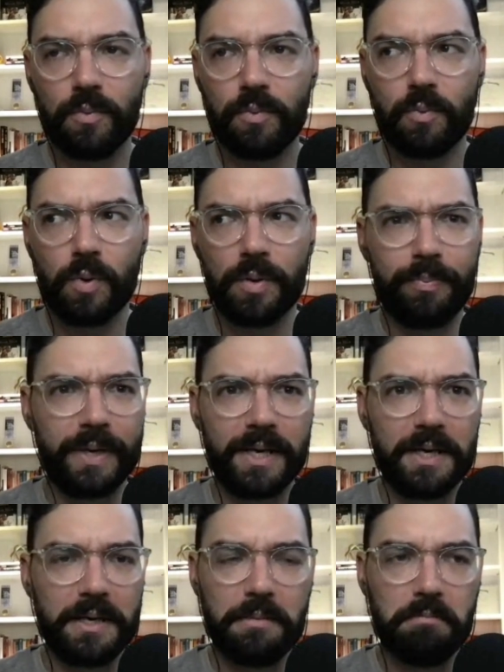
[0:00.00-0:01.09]
would
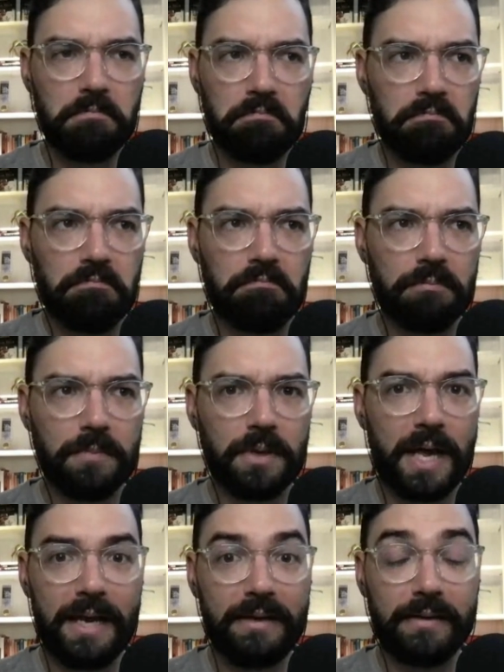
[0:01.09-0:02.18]
be
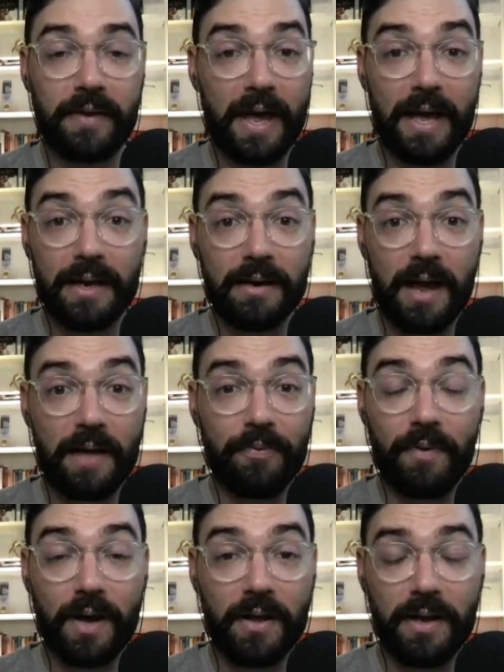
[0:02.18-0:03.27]
eight to 10 at,
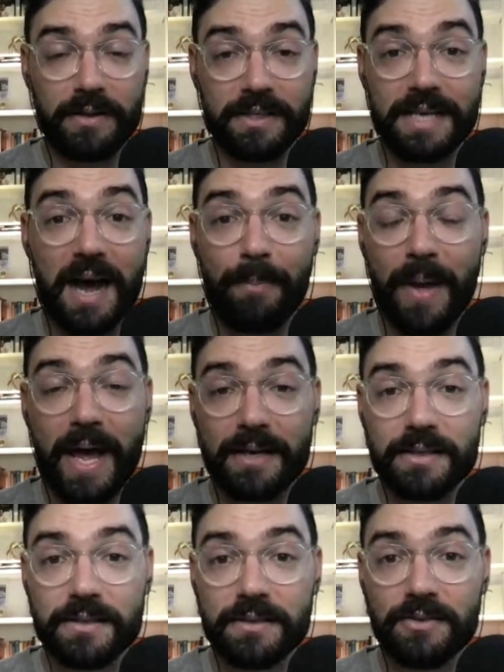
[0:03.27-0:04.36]
uh, at the top
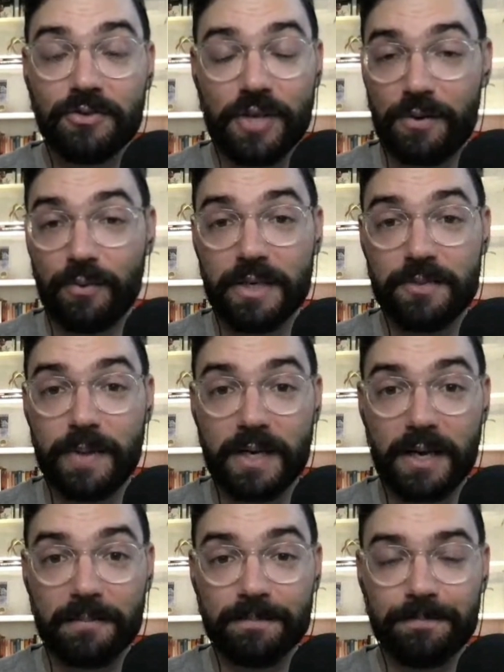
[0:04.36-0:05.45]
end, generally
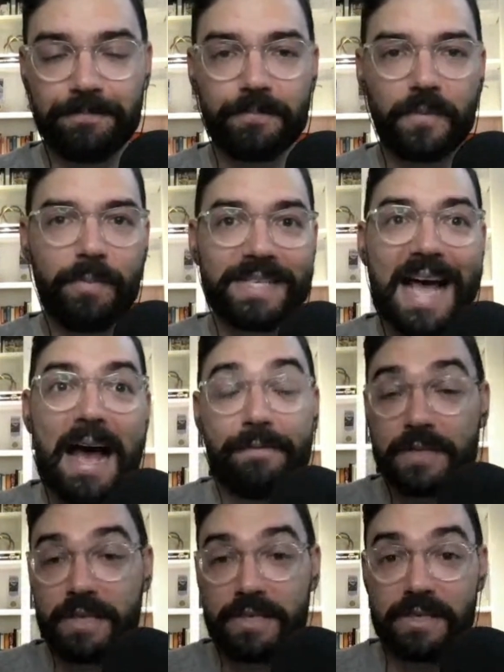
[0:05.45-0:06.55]
speaking. You miss half
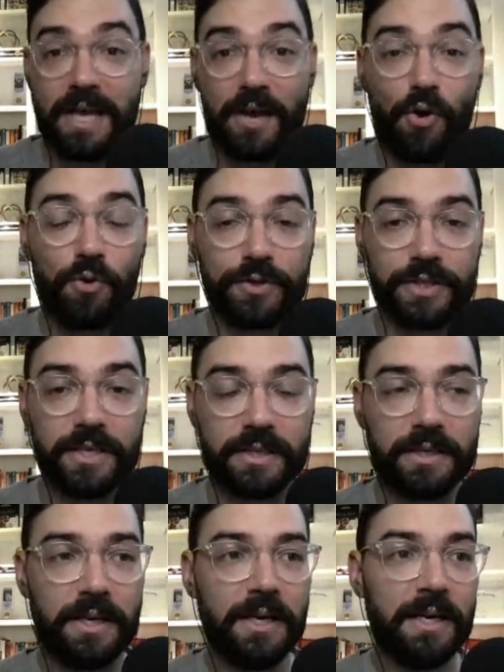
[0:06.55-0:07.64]
a season, not a whole
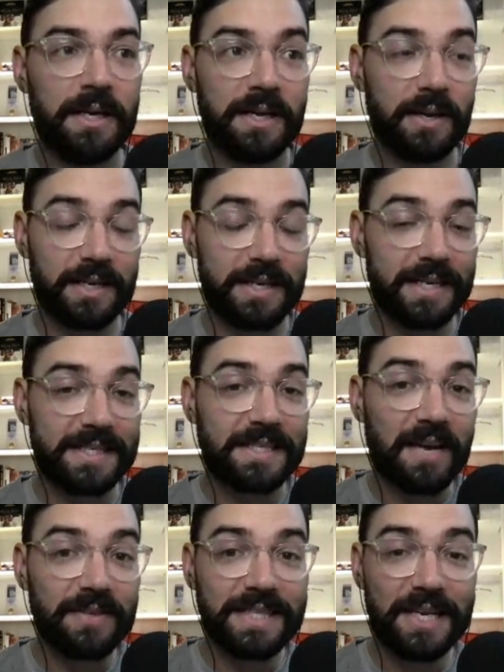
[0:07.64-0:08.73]
season. In, in a
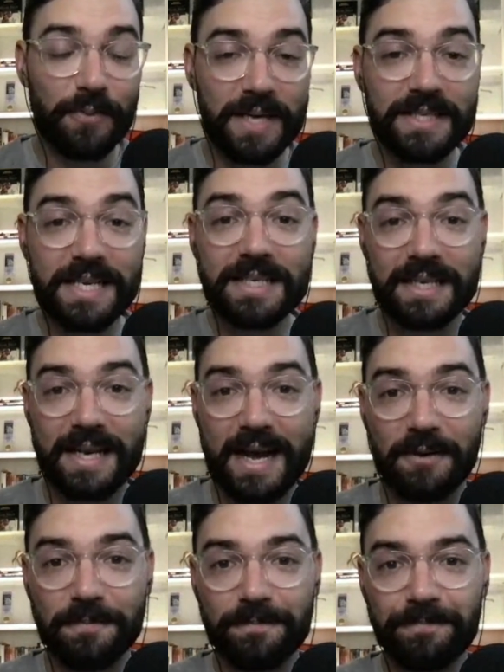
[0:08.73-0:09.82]
17 week season
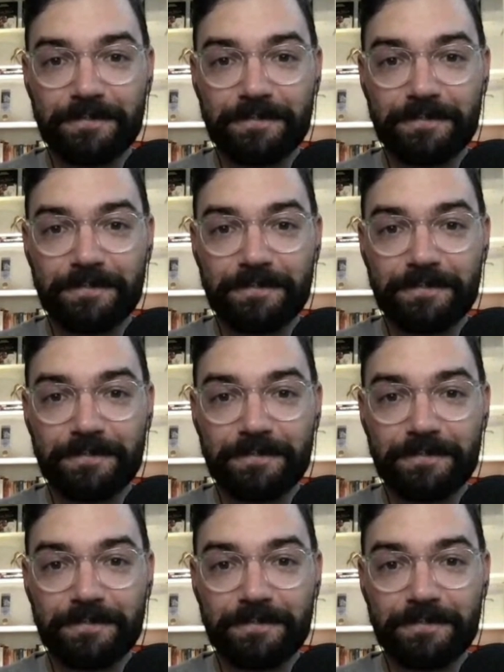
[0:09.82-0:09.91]
now,